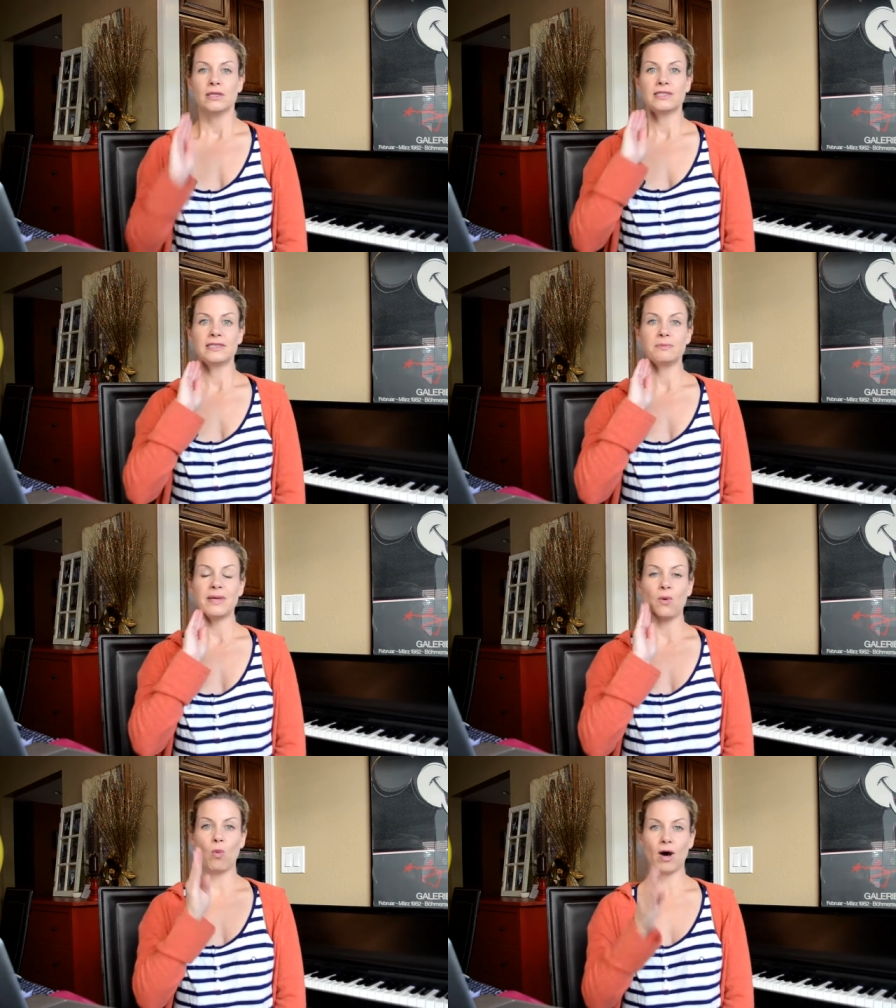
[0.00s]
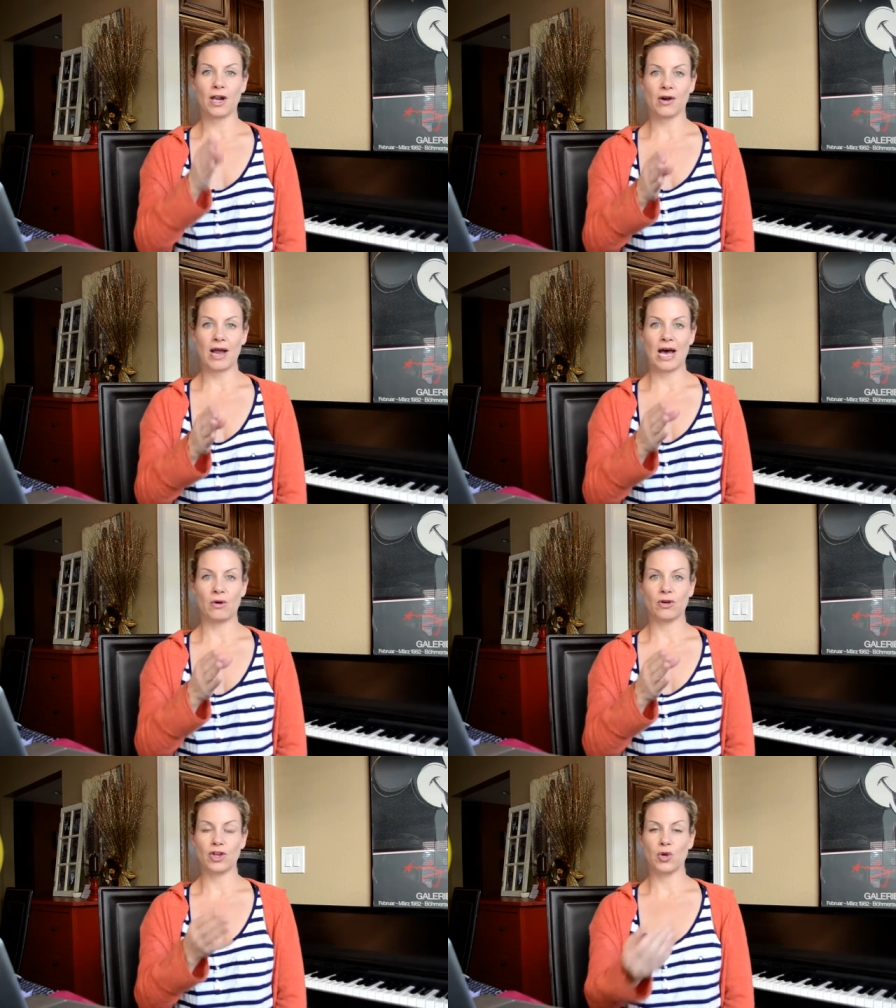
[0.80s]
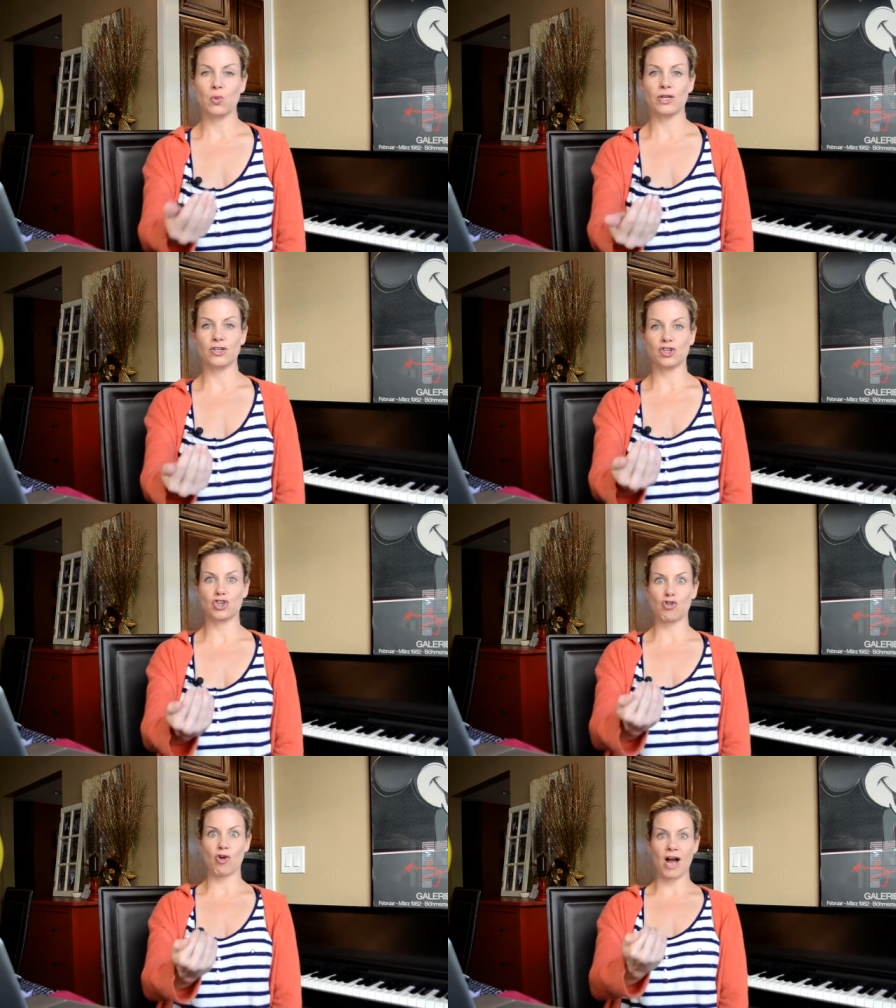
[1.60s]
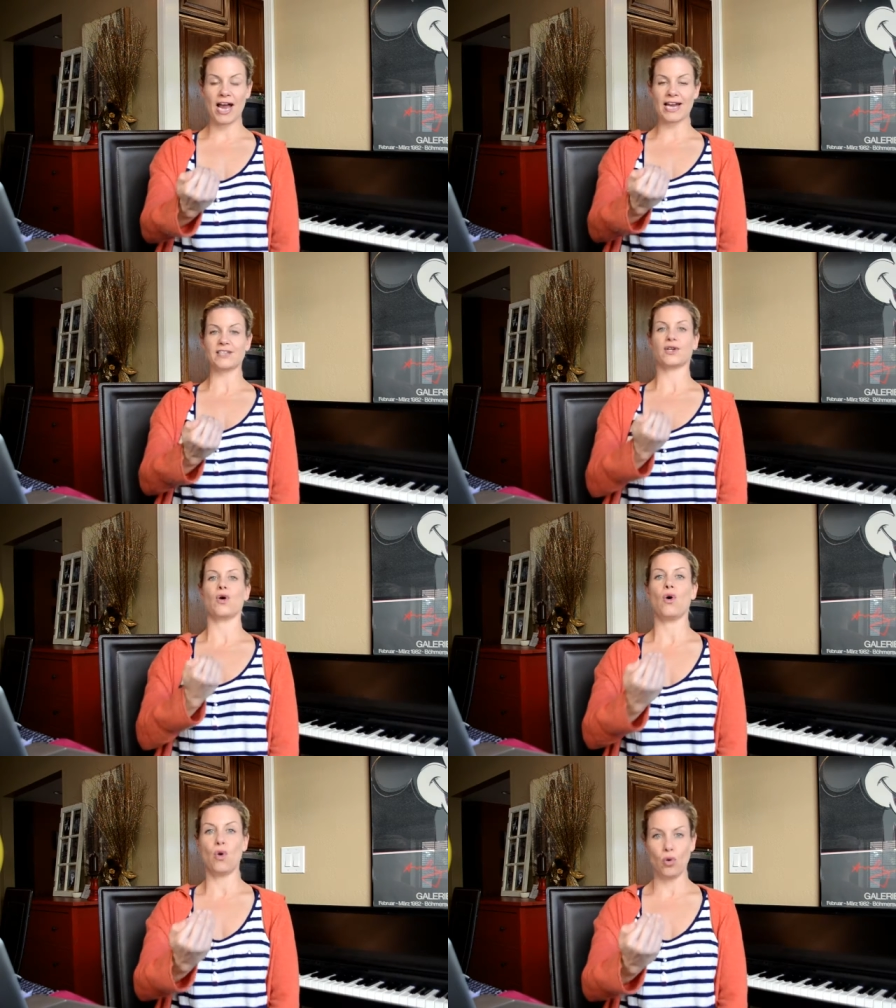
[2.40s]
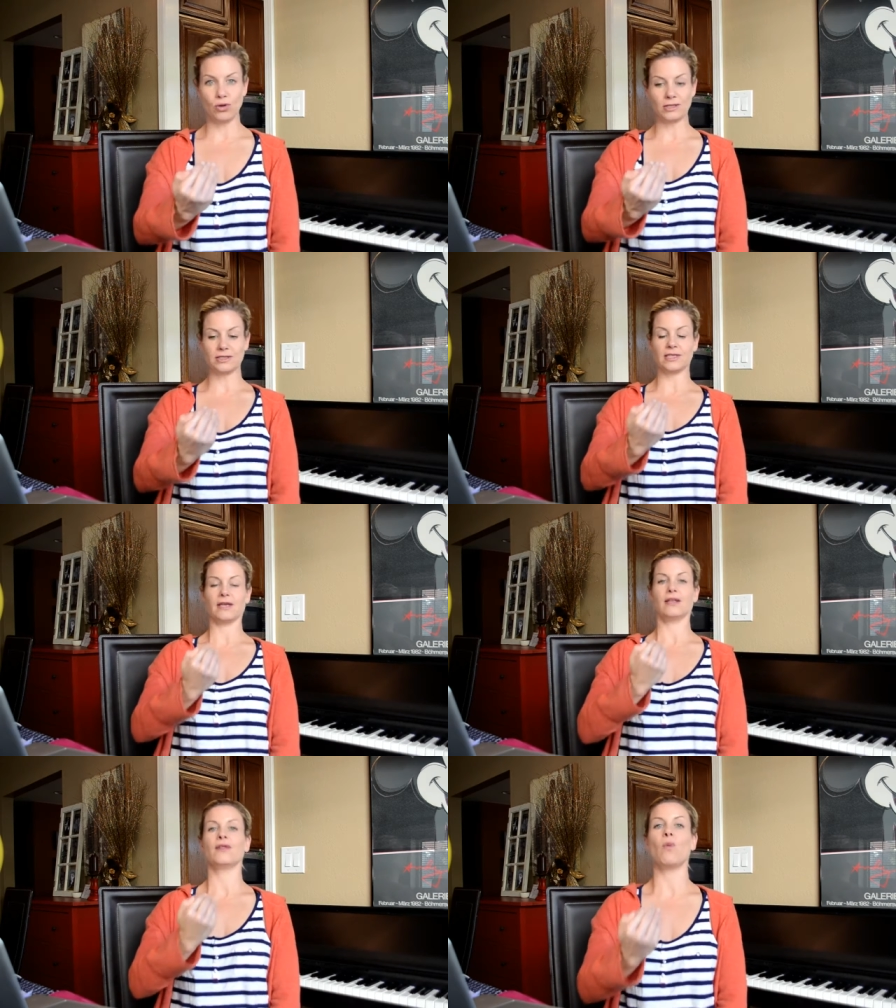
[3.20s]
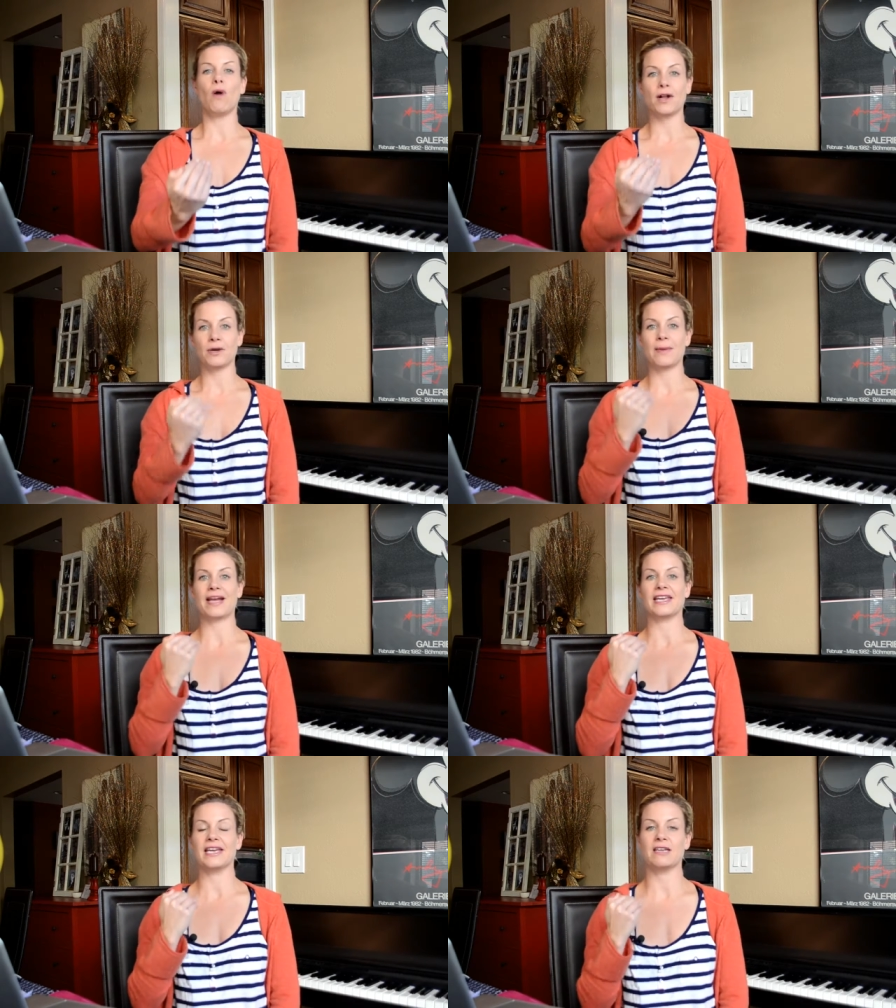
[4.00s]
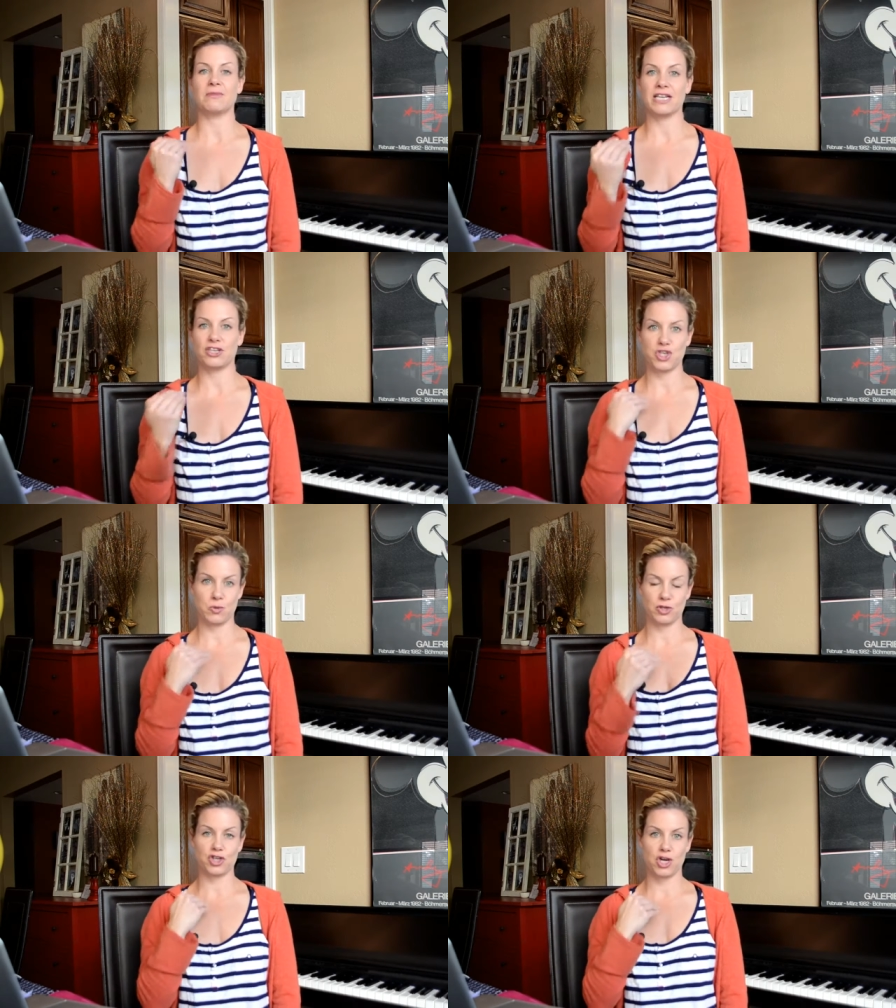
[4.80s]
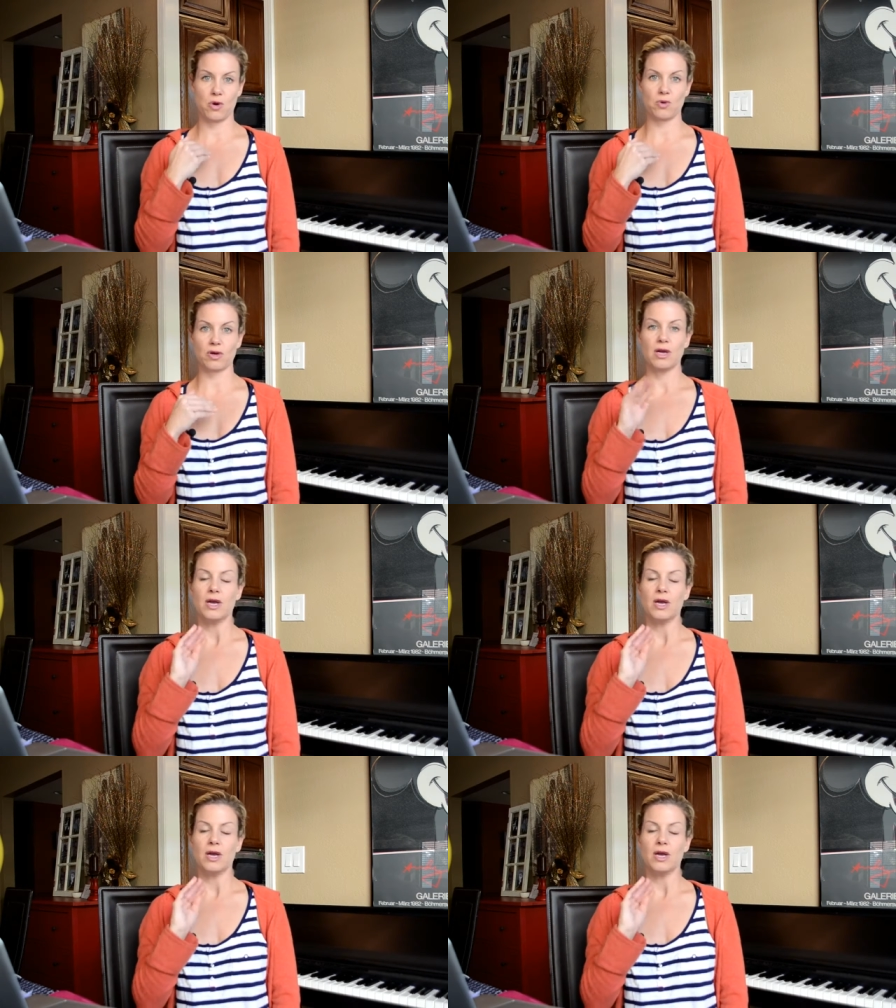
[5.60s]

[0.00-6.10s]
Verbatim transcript: spit water out, you wouldn't try to hold the water back in because you would choke.